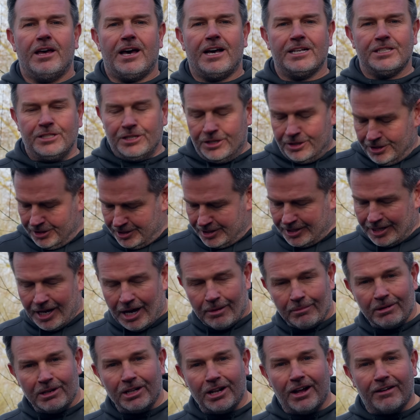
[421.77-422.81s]
As you can see,
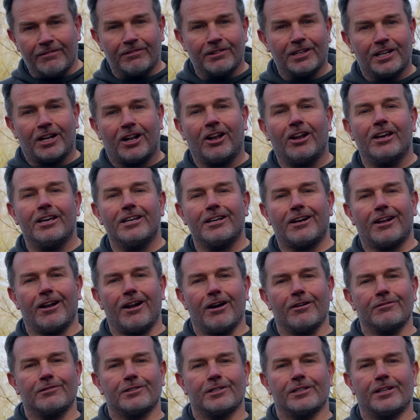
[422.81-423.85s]
I'm in lovely clean
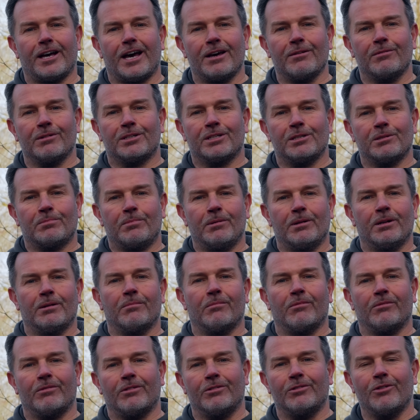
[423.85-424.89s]
clothes today, which has been a
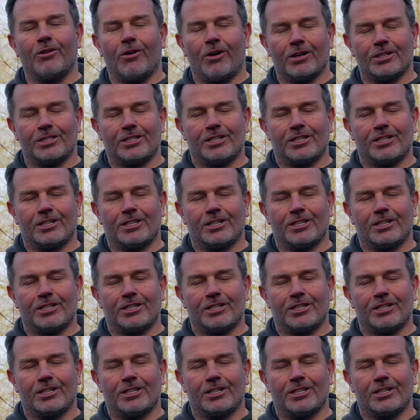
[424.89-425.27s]
nice